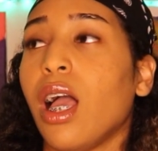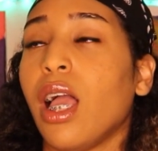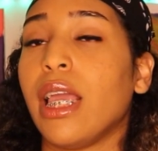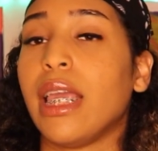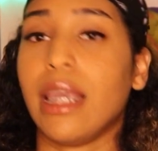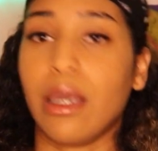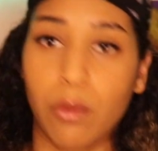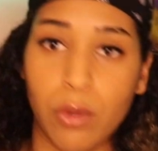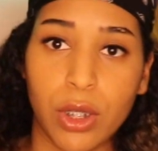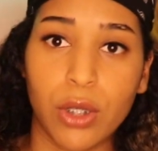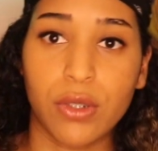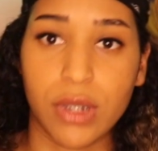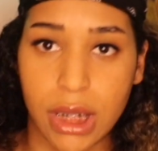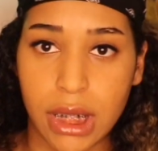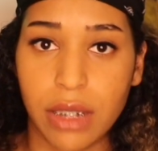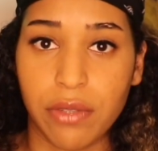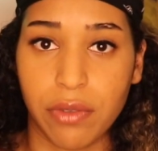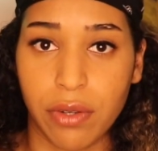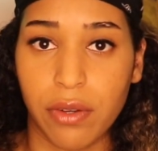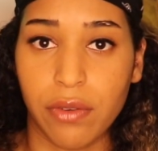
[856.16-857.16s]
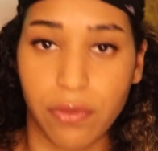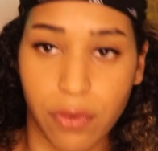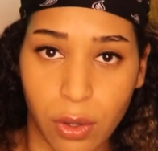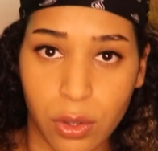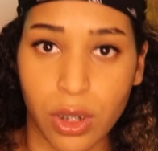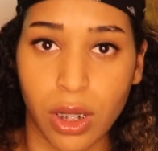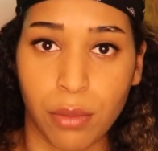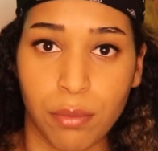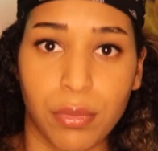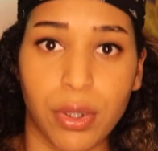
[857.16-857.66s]
he would use a different
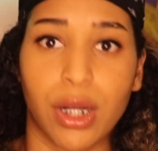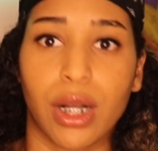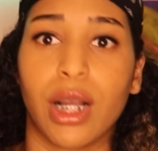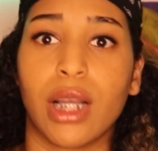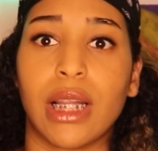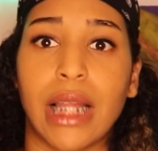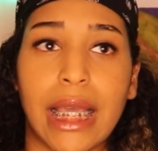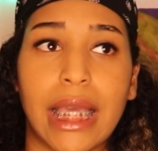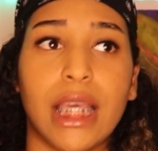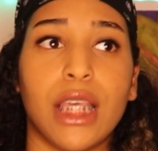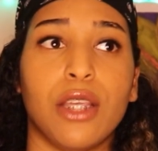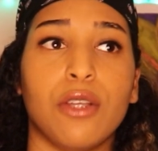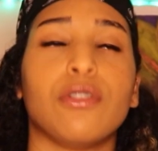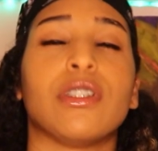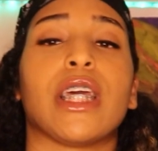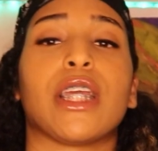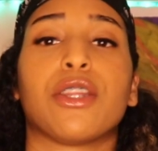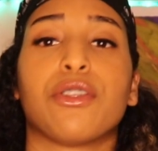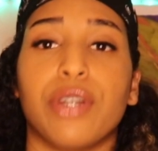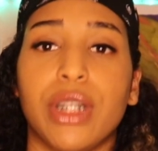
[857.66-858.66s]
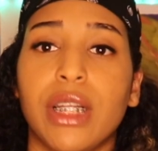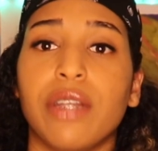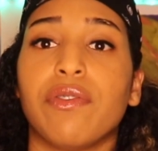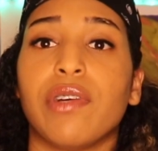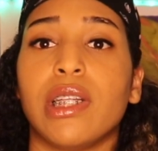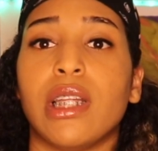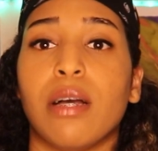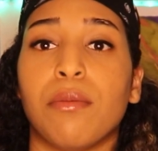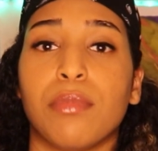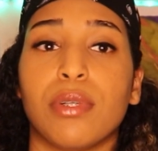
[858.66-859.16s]
phone number. Like, he used like 3
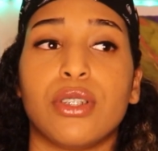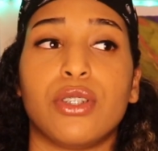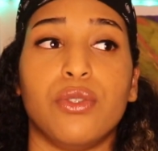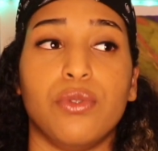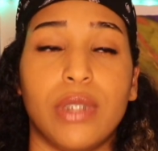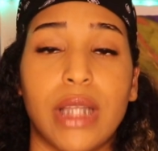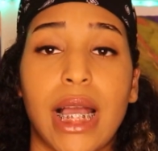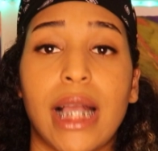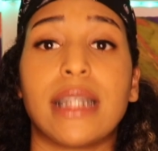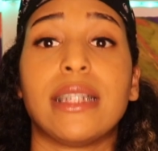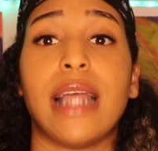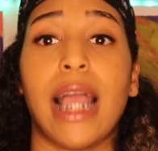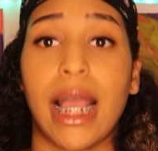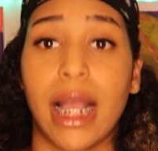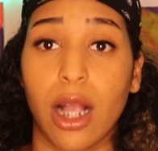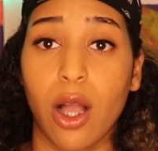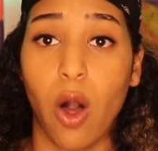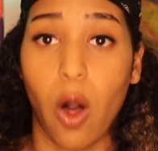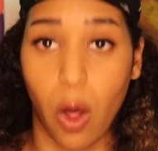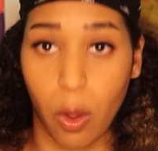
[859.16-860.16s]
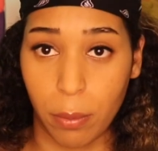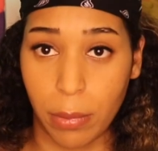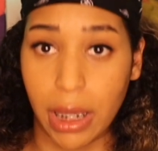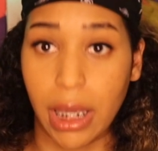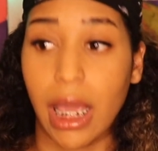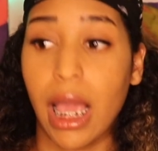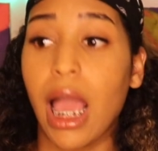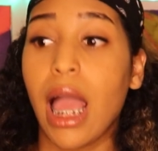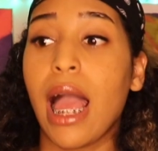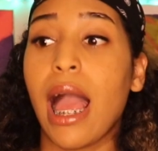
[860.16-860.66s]
different numbers to text and call
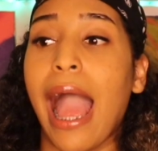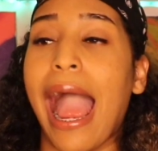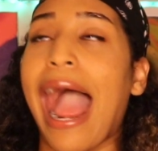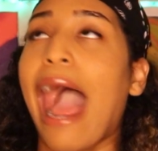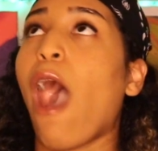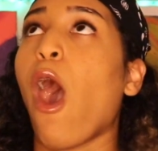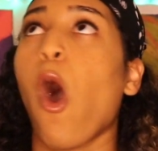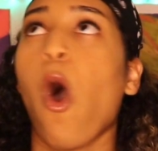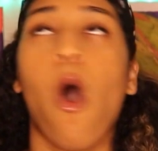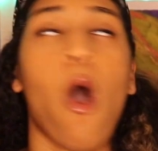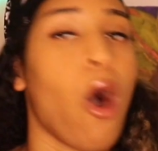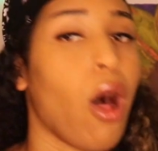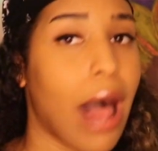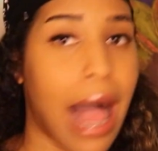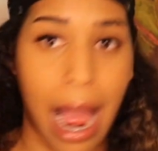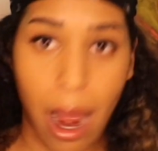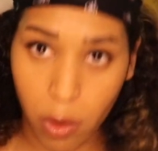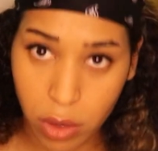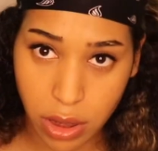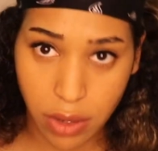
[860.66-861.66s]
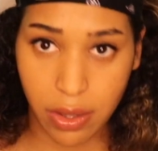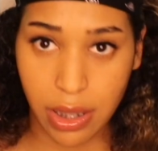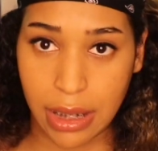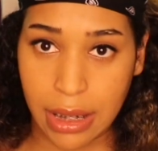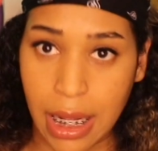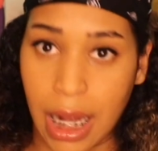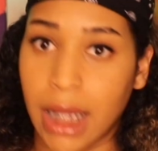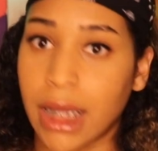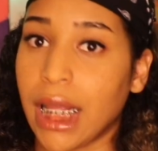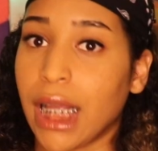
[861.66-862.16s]
me all hours of the
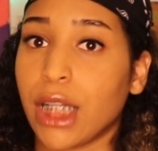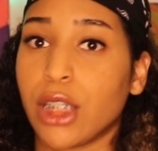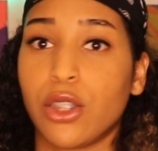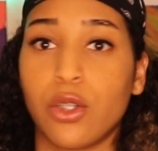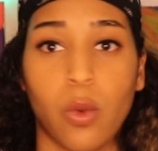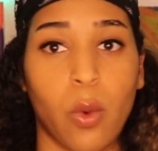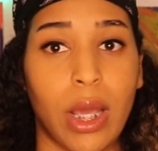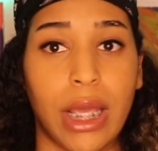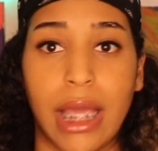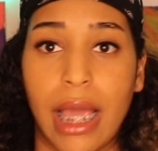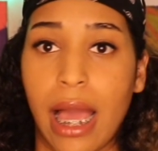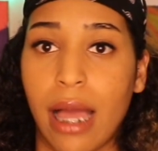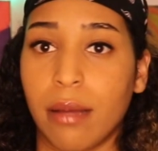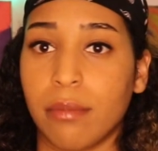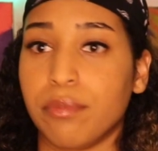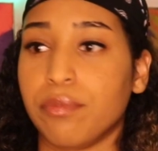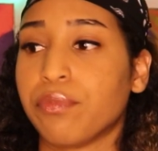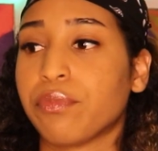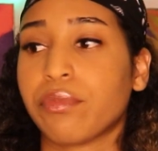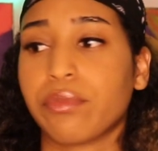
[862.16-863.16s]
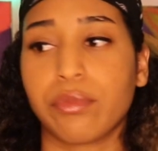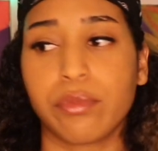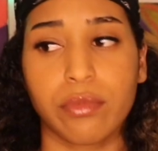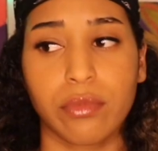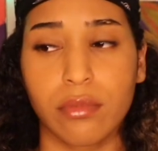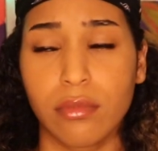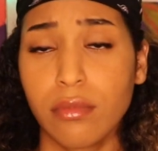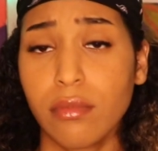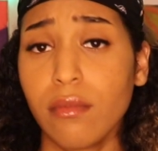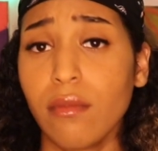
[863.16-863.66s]
night, like 2 a.m.
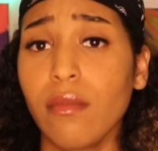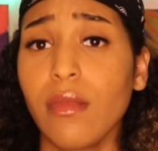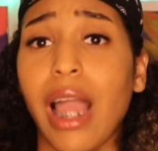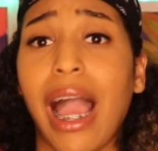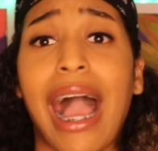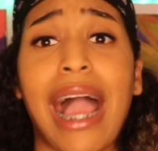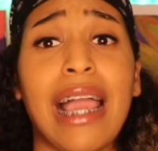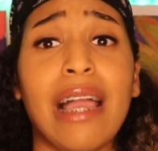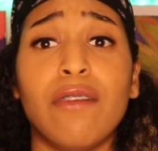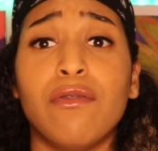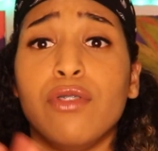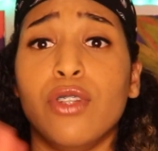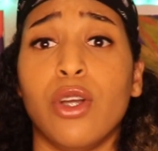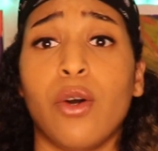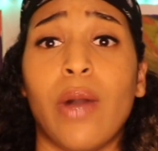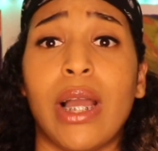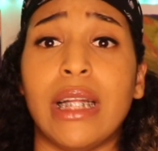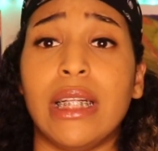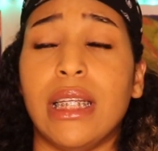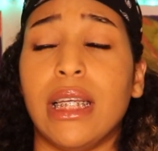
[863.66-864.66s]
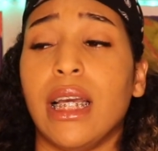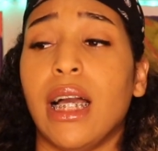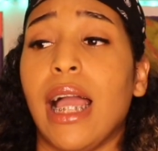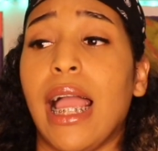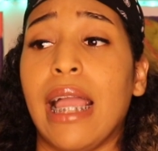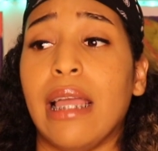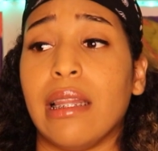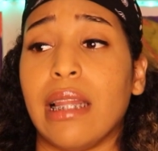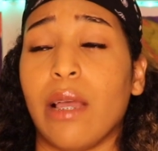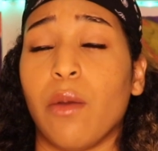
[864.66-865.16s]
I have no idea.
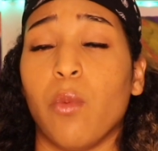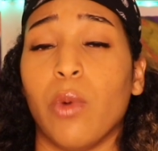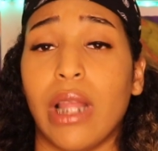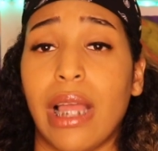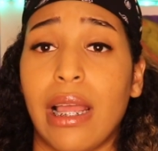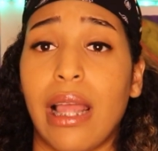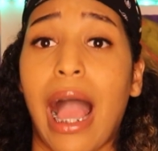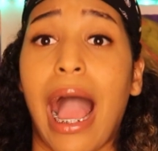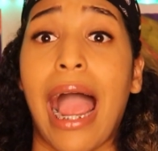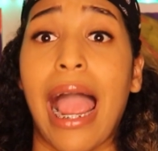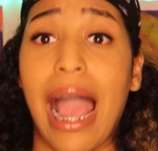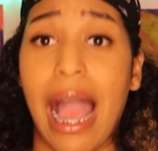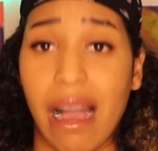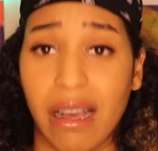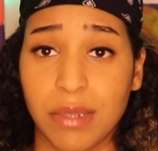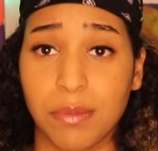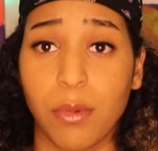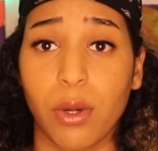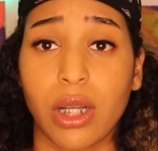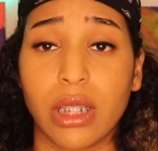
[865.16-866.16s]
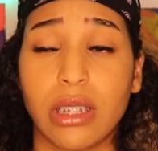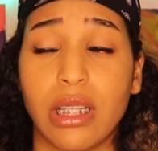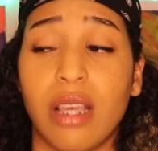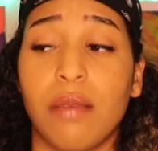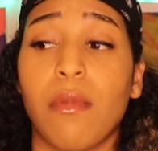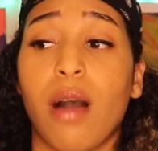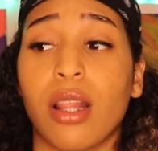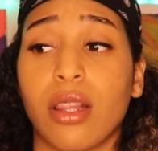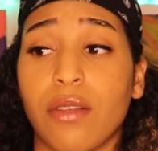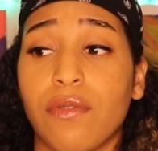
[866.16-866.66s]
And like, when I have spoken to
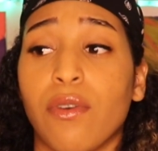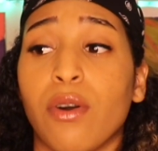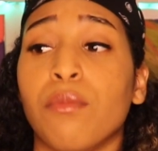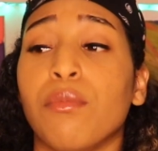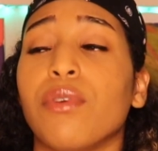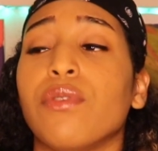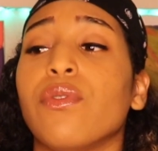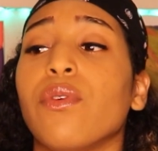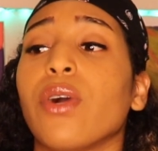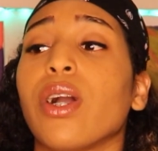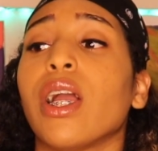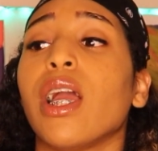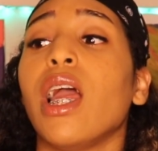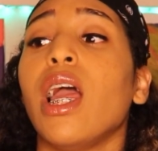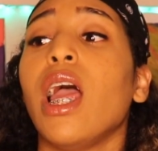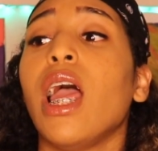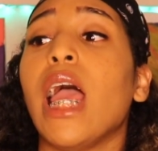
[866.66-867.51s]
him on the phone before,